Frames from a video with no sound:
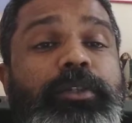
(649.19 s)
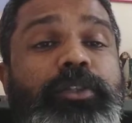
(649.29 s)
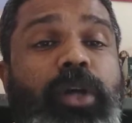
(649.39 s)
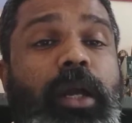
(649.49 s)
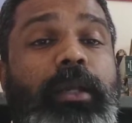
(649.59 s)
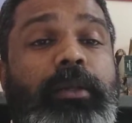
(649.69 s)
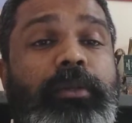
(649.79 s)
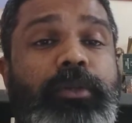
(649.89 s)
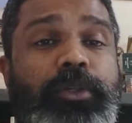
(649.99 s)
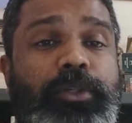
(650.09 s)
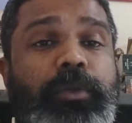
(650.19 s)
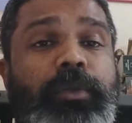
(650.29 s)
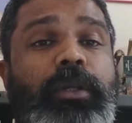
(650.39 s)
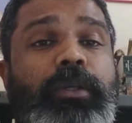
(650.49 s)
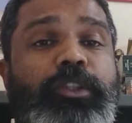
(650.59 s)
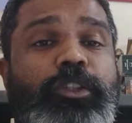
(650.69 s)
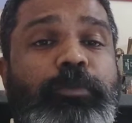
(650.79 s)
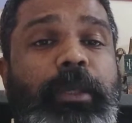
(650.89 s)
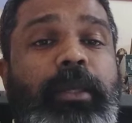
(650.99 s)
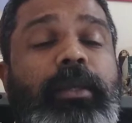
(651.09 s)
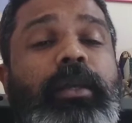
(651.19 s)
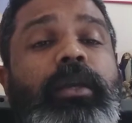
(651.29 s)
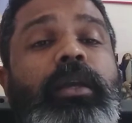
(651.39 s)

child should speak